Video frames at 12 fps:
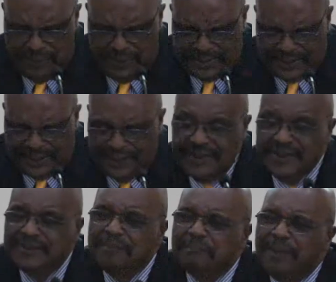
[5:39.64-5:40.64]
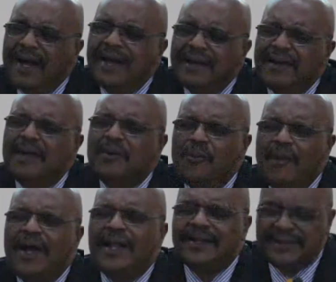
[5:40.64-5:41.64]
been killed by a
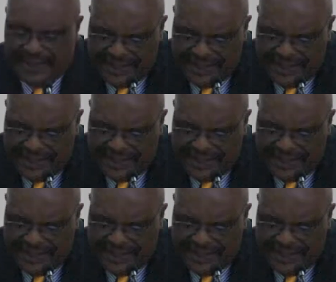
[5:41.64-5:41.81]
wild